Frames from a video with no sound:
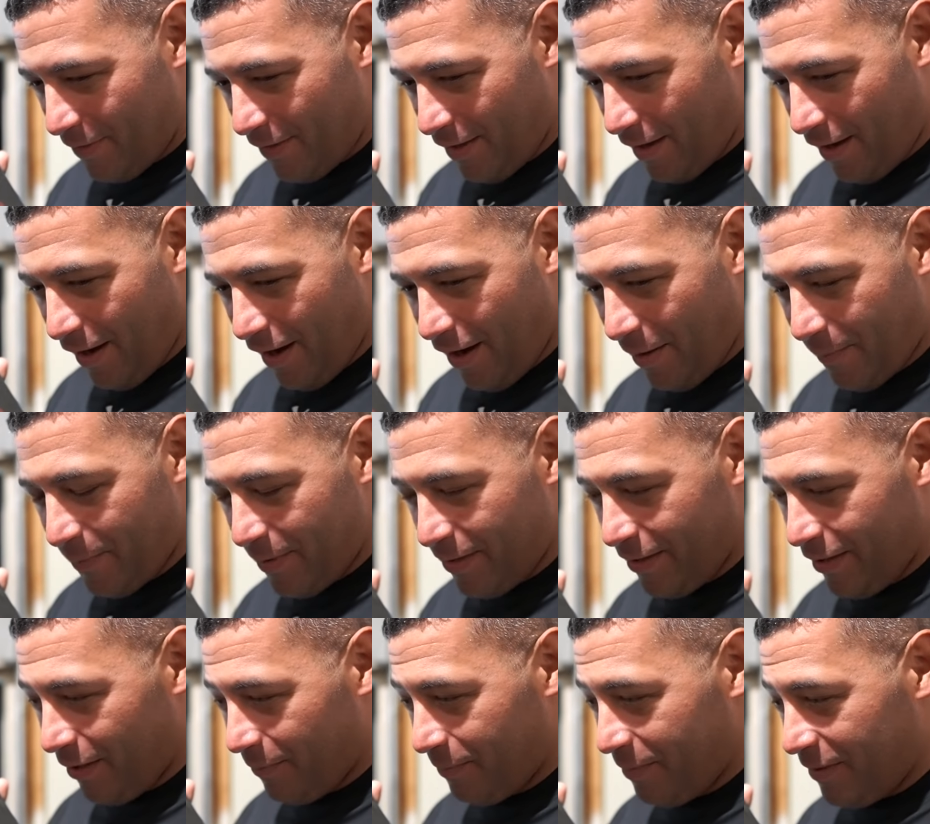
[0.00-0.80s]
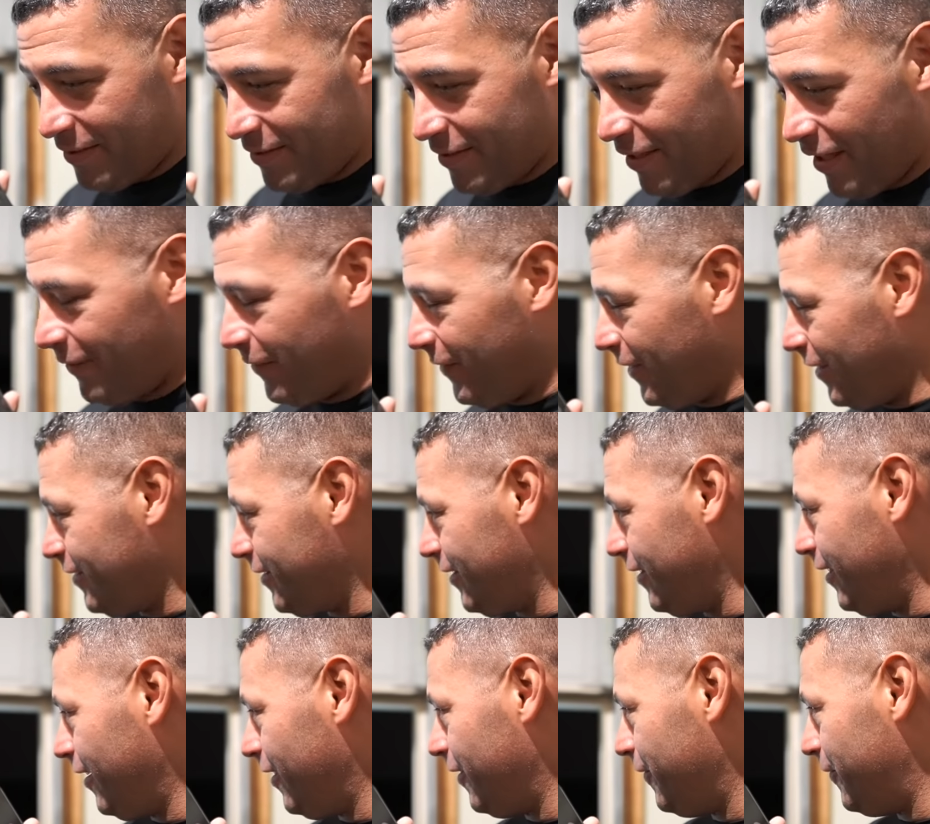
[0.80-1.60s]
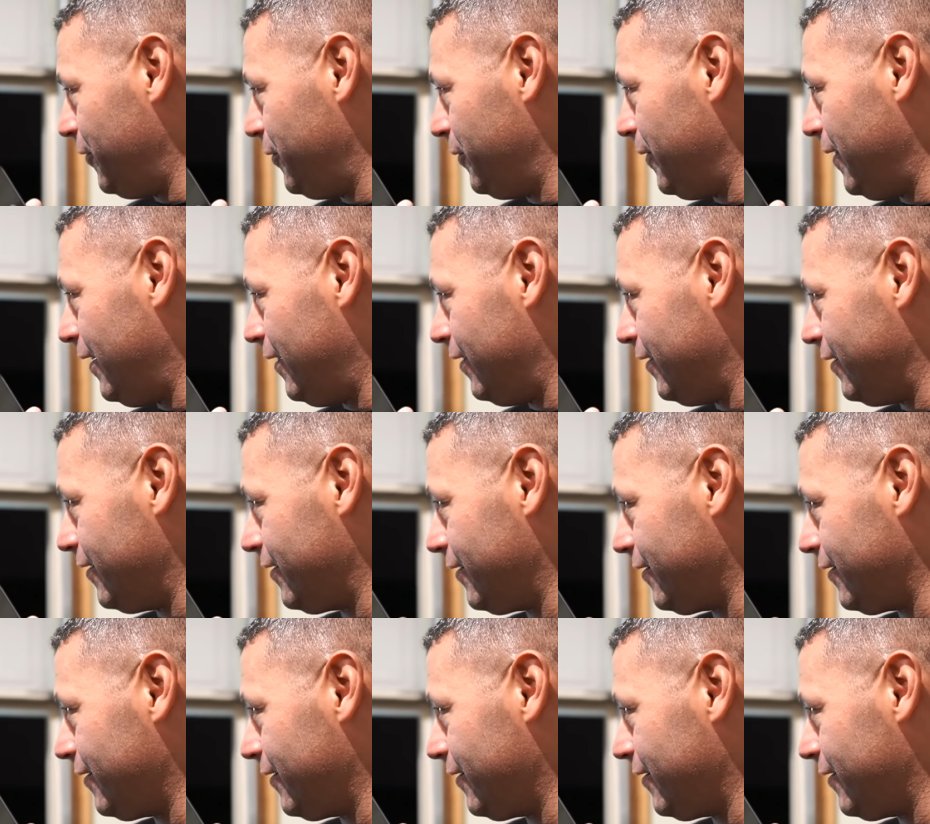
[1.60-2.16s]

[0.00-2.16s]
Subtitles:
All right, man. Y'all be safe, and I'll see y'all in a few hours.